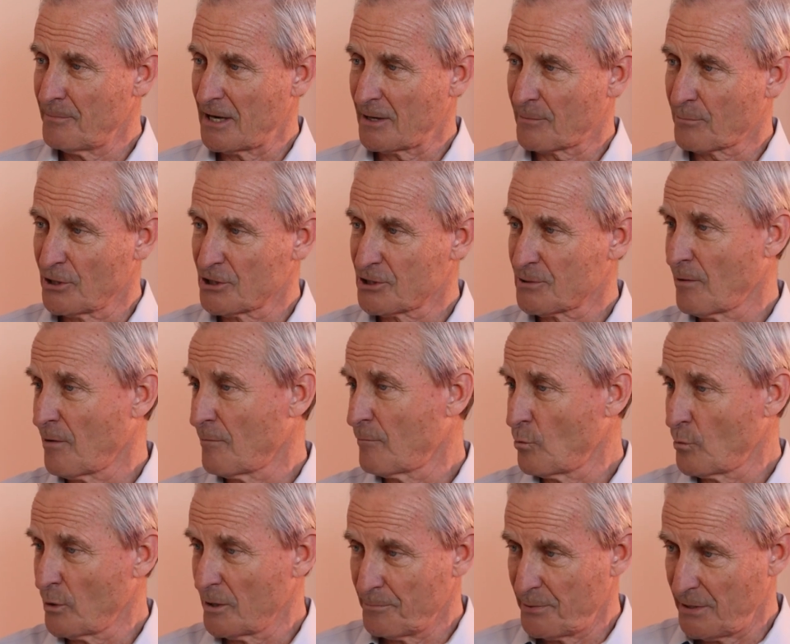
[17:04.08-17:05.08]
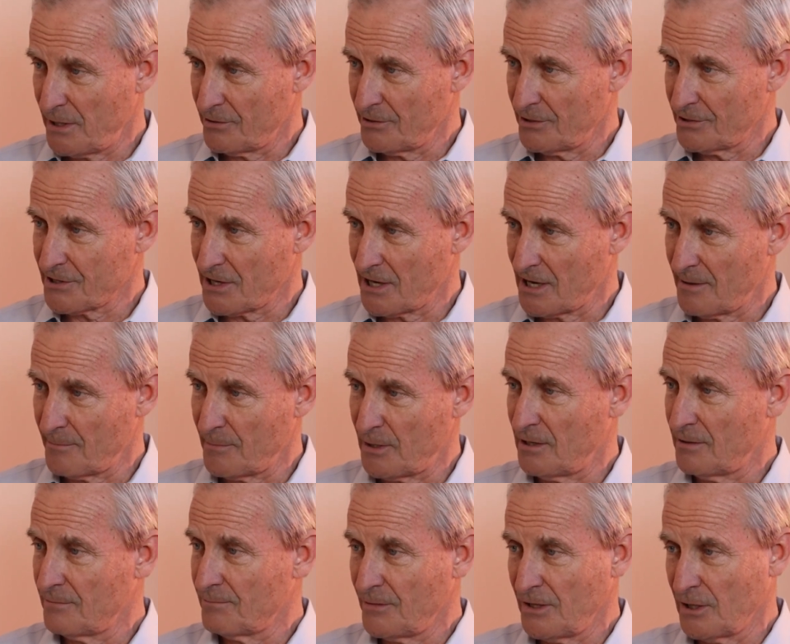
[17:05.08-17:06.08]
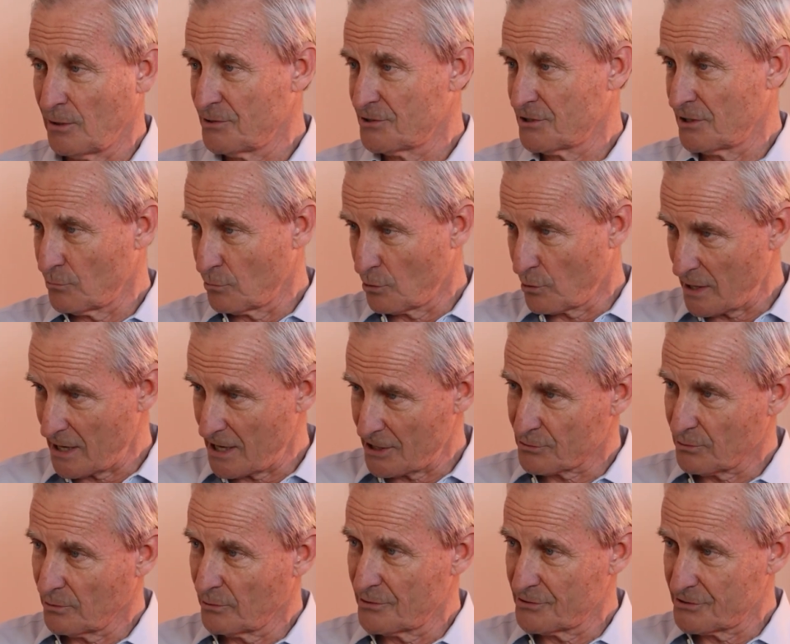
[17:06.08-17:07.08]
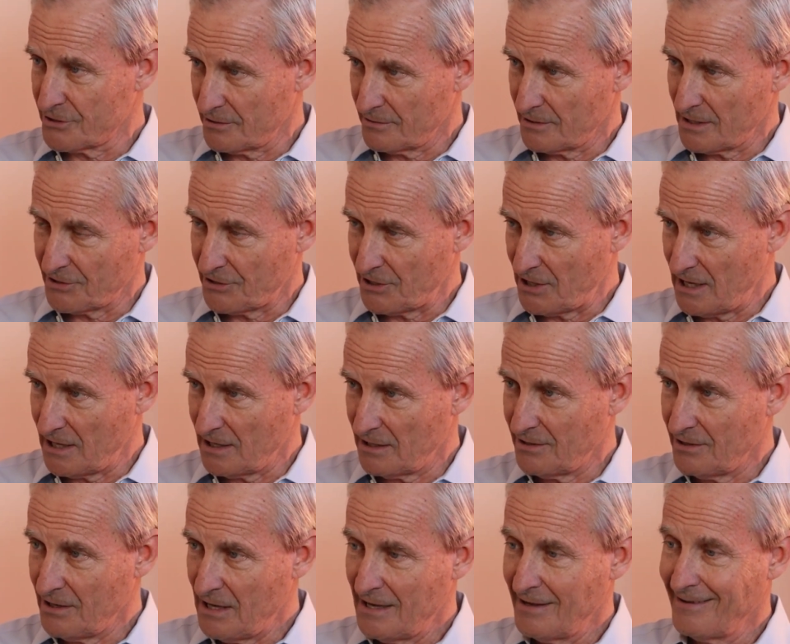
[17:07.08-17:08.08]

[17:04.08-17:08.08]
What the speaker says: back principal over what period of time? And then, is it gradual or is it at the end?